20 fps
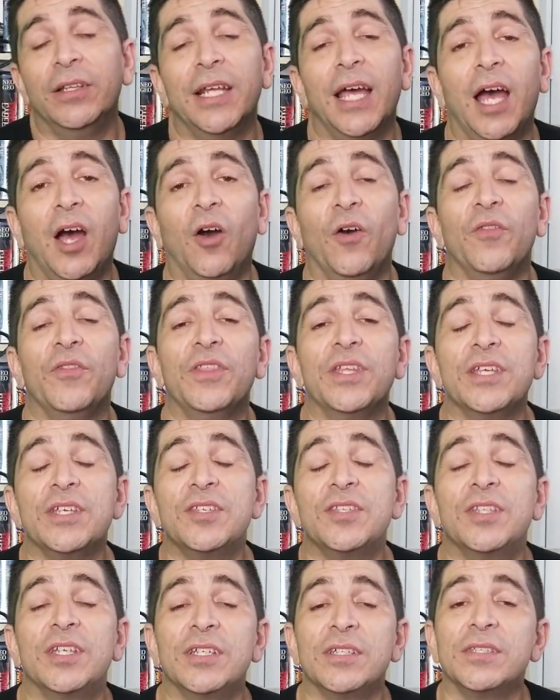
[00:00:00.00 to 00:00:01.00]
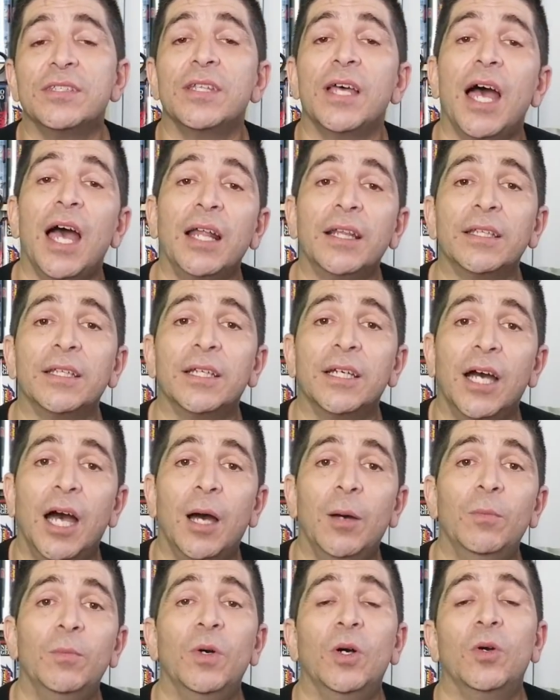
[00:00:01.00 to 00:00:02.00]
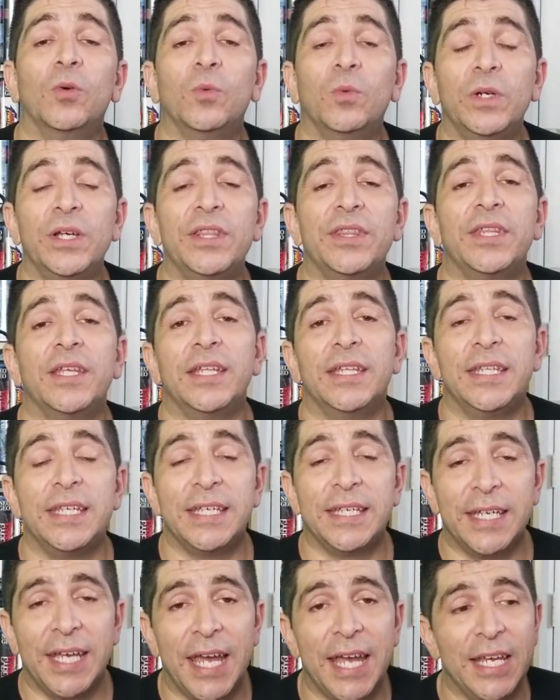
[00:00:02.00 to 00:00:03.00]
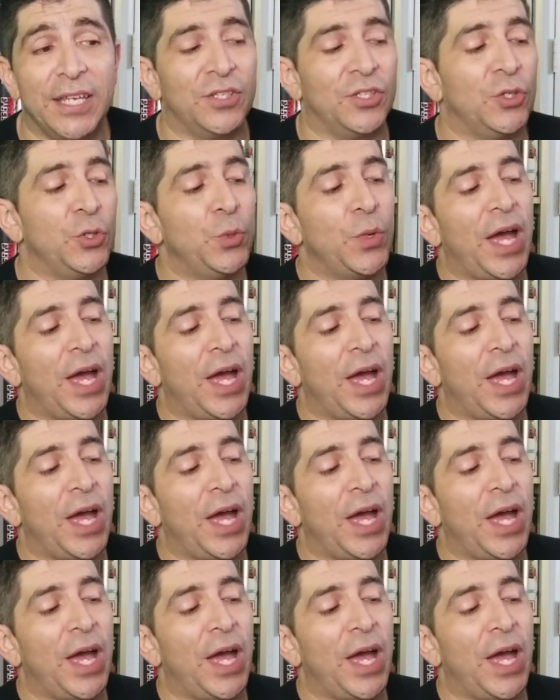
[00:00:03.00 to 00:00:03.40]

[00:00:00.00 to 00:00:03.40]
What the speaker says: Now this does not come with the case.